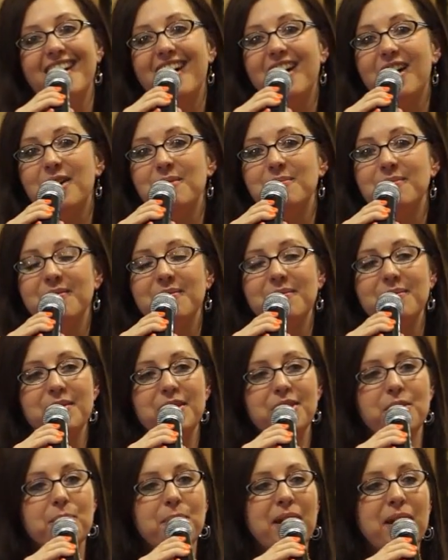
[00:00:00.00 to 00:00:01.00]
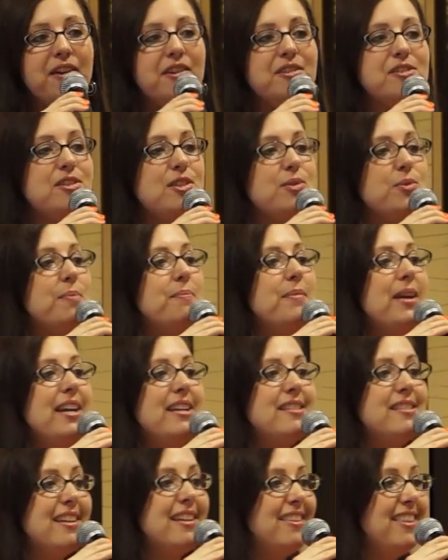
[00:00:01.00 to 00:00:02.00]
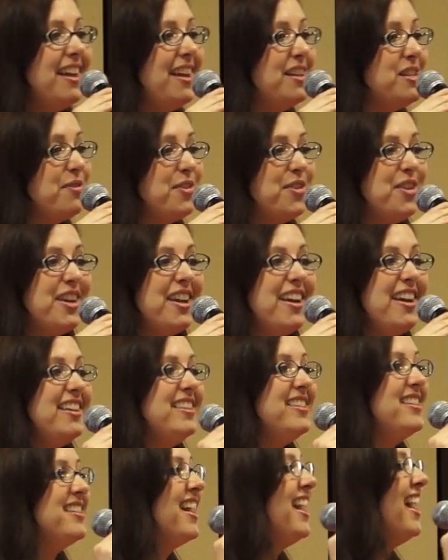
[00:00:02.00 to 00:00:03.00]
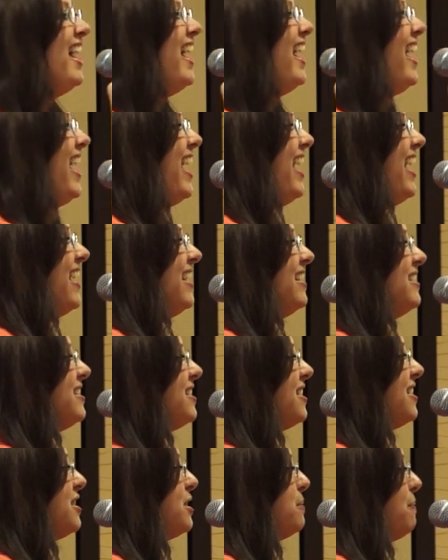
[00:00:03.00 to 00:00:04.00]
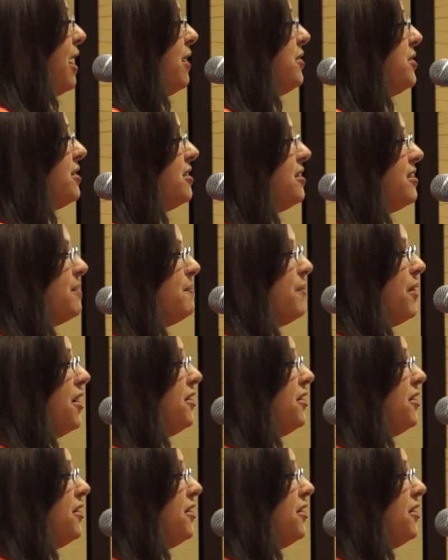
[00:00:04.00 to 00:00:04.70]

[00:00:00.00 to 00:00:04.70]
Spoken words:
Parents do amazing things for the kids, and spouses and